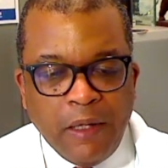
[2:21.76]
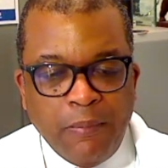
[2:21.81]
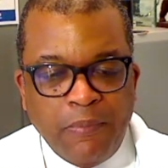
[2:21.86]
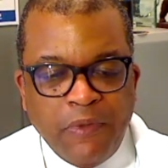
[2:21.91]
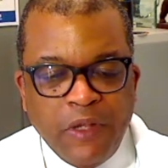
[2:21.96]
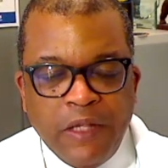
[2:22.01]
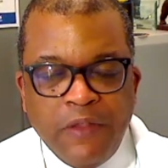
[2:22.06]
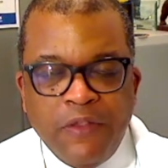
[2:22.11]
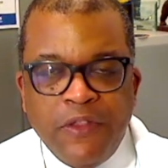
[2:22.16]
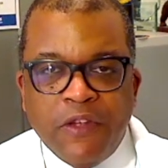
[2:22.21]

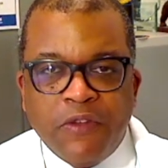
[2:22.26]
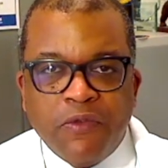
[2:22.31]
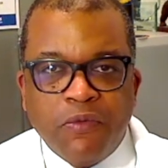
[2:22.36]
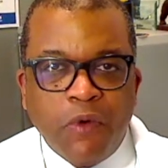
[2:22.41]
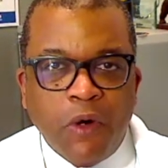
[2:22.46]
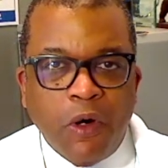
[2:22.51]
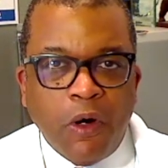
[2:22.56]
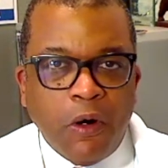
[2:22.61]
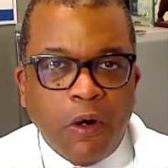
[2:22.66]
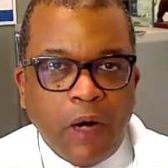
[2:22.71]
in this
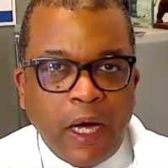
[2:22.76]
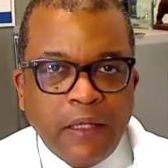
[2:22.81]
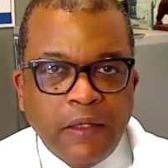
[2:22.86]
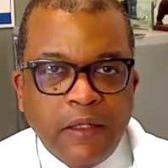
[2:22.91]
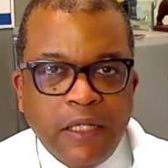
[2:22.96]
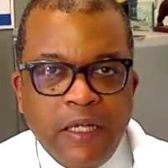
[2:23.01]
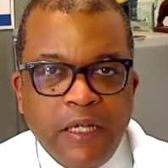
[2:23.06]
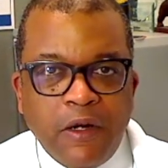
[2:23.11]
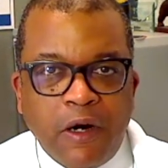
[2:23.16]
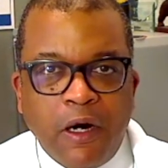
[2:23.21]
role, I
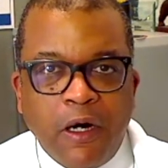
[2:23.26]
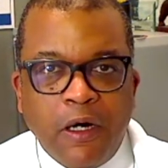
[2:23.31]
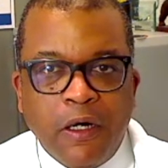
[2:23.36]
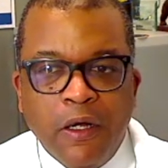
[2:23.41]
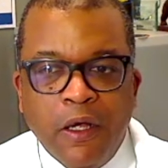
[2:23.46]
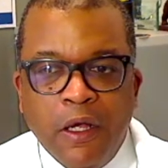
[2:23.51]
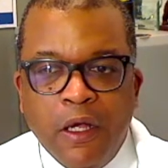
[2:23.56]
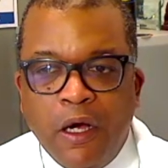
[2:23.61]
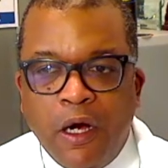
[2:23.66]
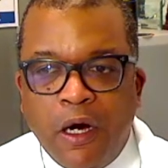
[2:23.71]
lead our
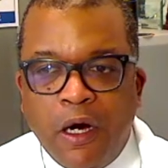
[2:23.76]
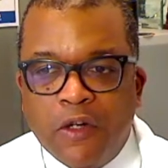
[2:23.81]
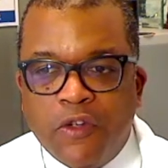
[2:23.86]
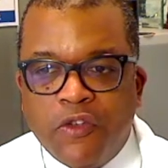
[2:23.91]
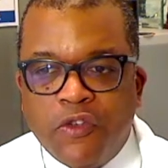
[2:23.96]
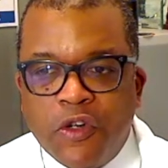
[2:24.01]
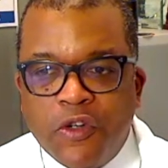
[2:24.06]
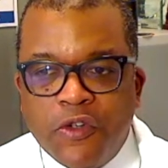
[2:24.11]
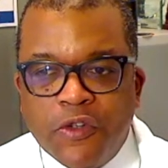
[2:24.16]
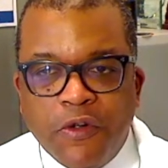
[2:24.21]

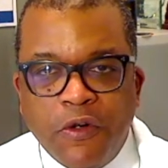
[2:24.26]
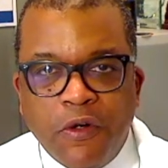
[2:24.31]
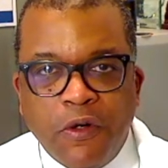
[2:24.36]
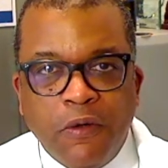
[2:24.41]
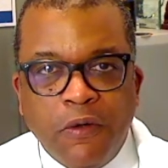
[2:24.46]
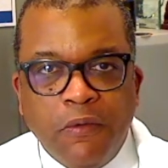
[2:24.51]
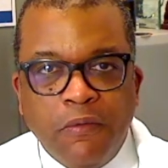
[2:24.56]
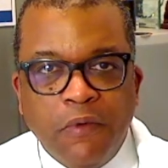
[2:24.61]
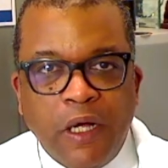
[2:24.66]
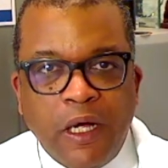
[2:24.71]

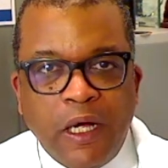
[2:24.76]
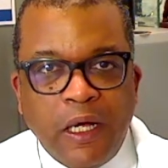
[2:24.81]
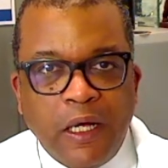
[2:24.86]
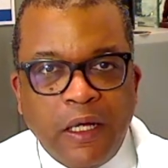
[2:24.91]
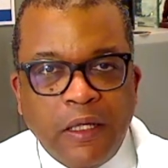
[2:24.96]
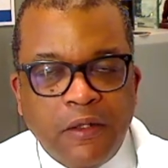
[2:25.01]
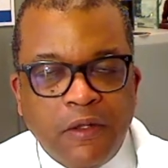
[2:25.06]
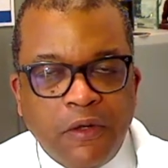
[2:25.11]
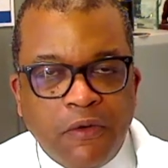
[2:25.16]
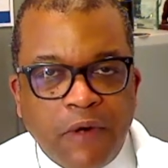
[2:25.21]
surgical
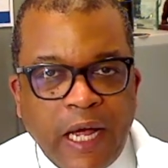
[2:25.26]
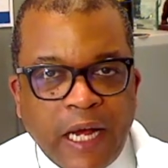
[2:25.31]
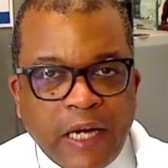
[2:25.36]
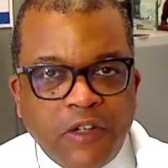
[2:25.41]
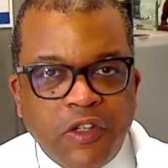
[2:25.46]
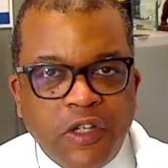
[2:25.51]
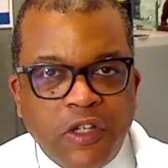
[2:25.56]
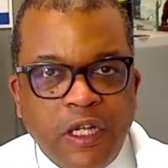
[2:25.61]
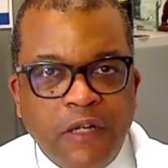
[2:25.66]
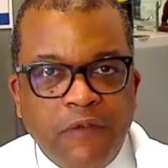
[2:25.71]

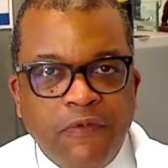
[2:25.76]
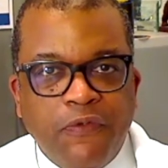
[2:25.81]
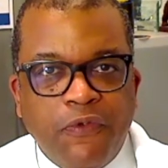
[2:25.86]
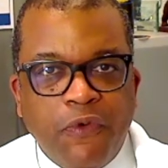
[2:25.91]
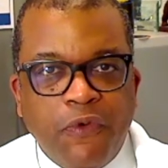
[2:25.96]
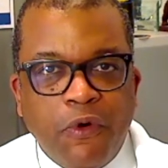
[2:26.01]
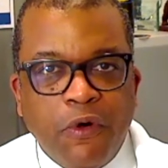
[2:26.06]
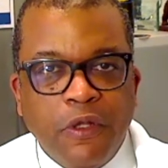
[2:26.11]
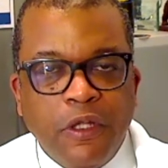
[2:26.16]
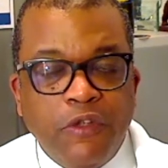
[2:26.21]
direction
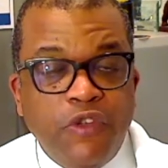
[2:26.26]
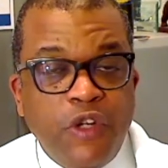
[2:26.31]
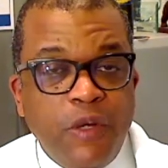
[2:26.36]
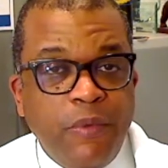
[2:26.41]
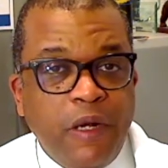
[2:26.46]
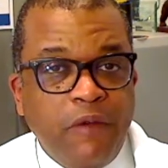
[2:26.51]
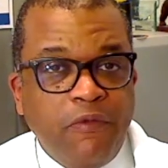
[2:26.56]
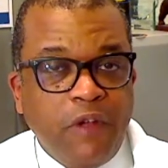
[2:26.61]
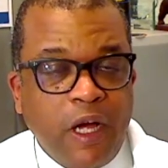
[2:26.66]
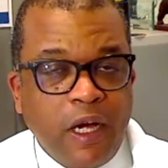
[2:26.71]
for the
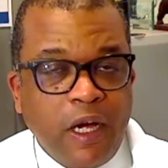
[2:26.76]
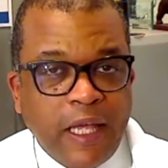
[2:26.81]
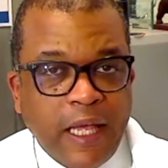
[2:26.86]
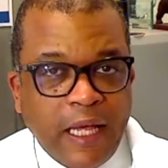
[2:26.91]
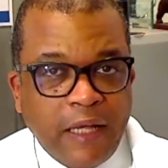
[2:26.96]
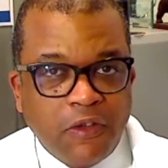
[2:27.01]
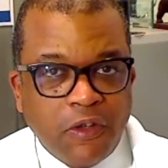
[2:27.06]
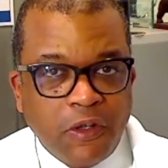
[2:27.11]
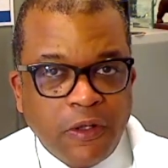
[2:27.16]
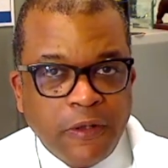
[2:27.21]
treatment of lung
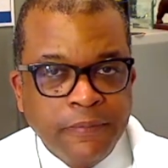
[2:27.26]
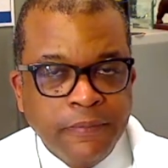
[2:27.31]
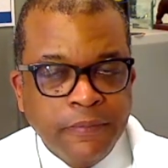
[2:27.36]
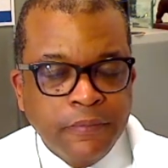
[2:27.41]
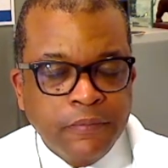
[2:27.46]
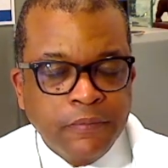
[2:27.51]
cancer.